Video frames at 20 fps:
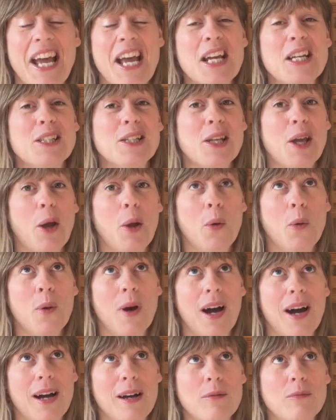So
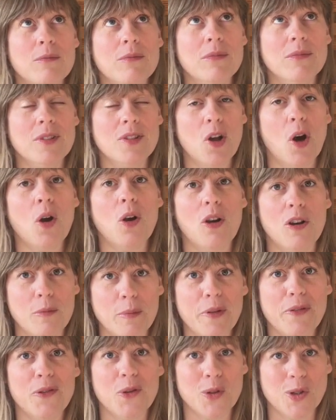um, not long
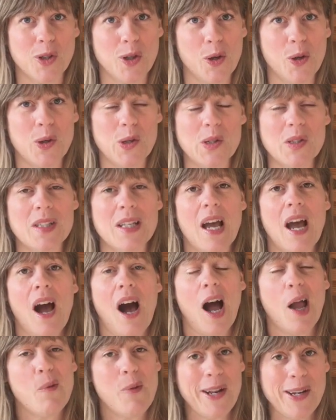before the course,
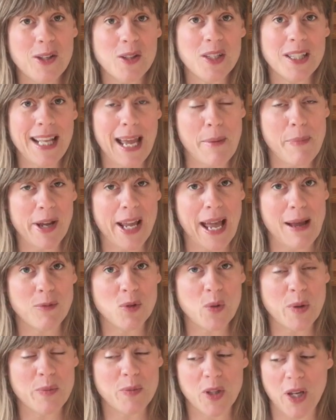I went onto the Abakhan's
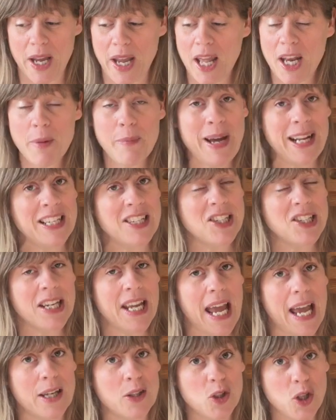website and I managed to
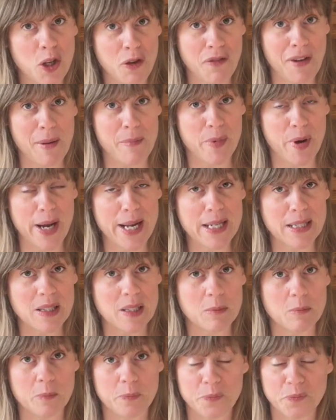get two
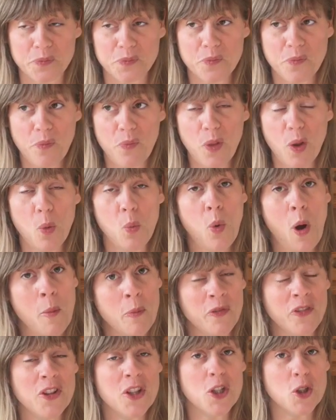fabrics, one
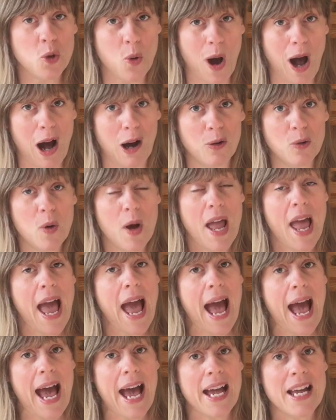for the toile
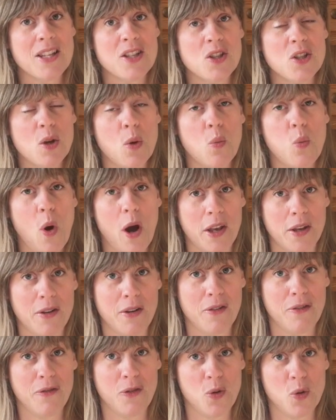and one
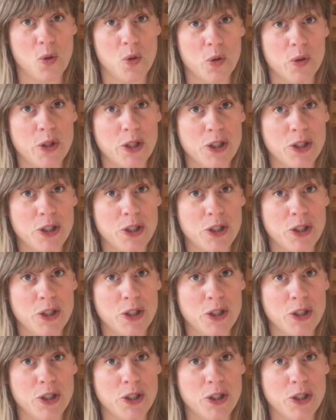for the